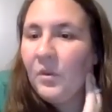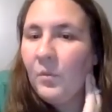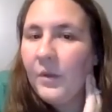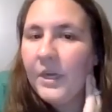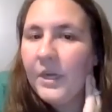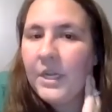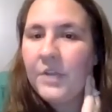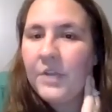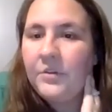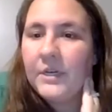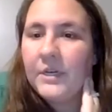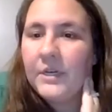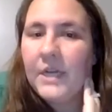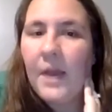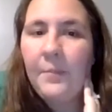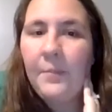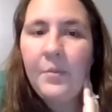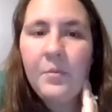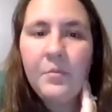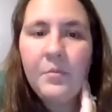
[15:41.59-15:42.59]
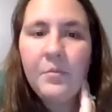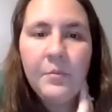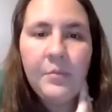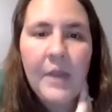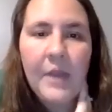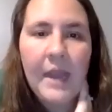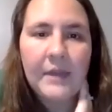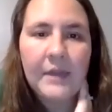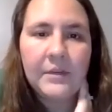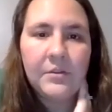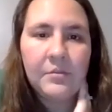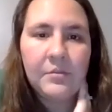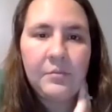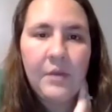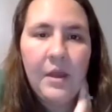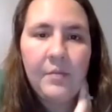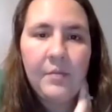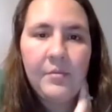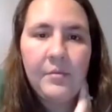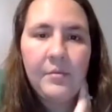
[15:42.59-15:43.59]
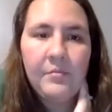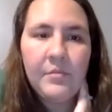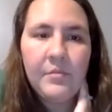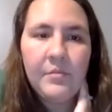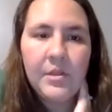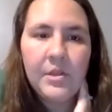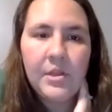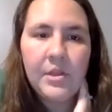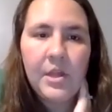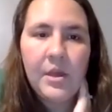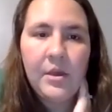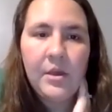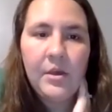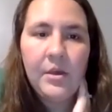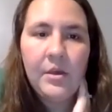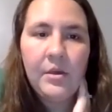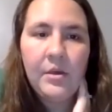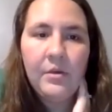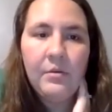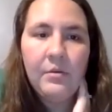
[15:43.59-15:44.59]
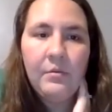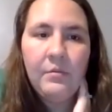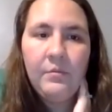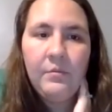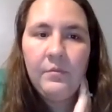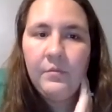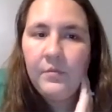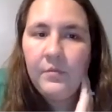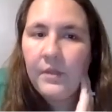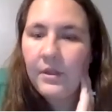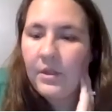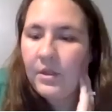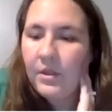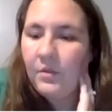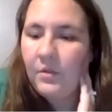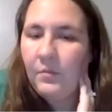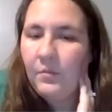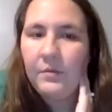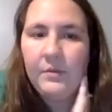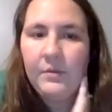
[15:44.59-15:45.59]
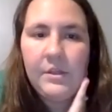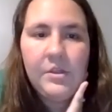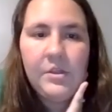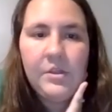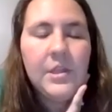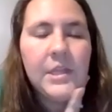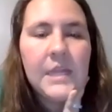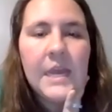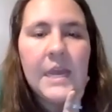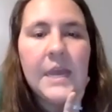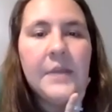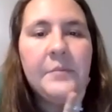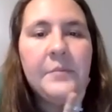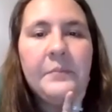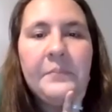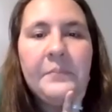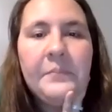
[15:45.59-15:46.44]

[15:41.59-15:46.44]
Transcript: We're going to do a couple more practice problems. So that's the one we just did.